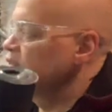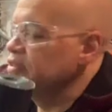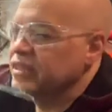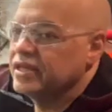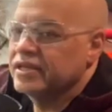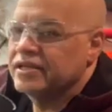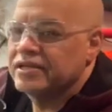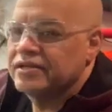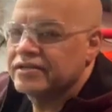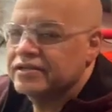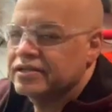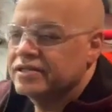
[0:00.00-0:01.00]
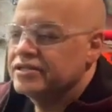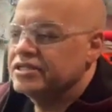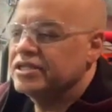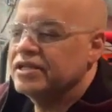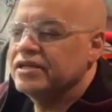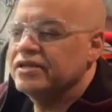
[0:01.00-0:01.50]
And here's the
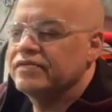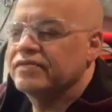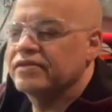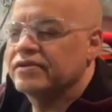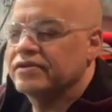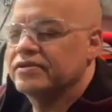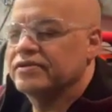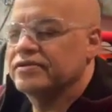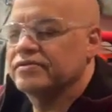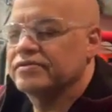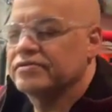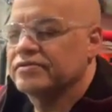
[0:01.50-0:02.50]
GE version.